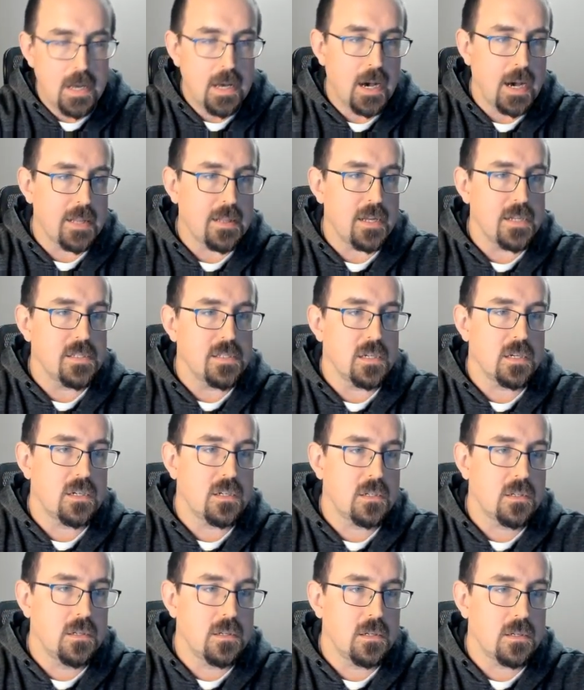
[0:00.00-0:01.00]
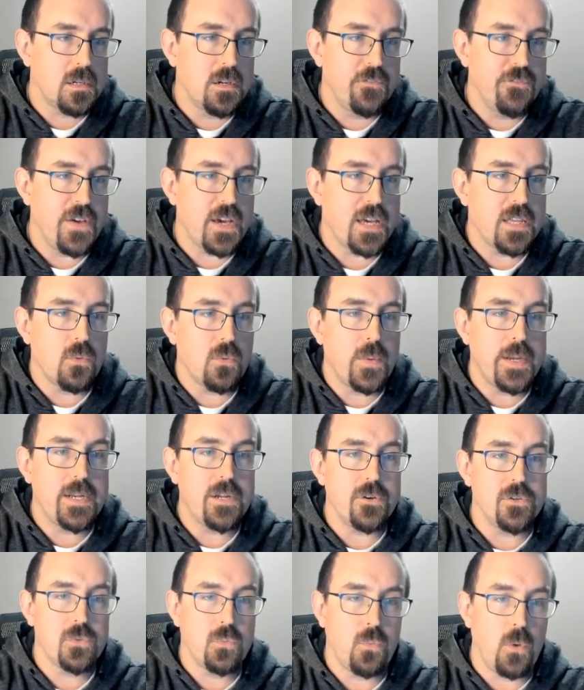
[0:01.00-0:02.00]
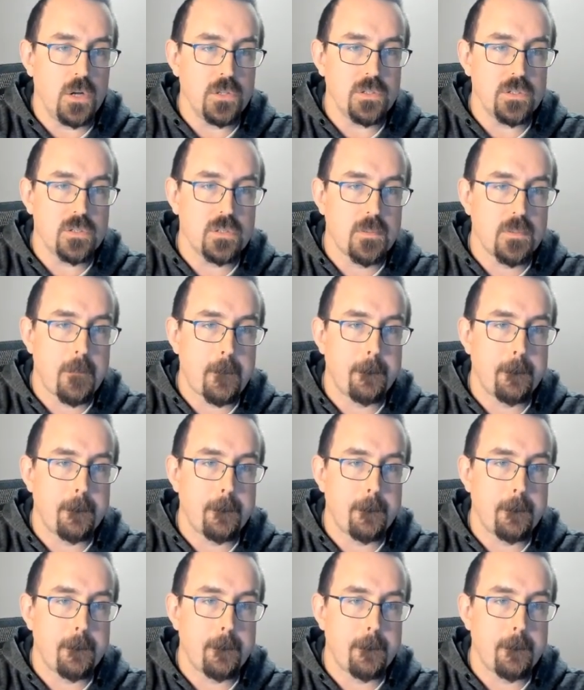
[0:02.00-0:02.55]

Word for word: I'd like to configure the windows once.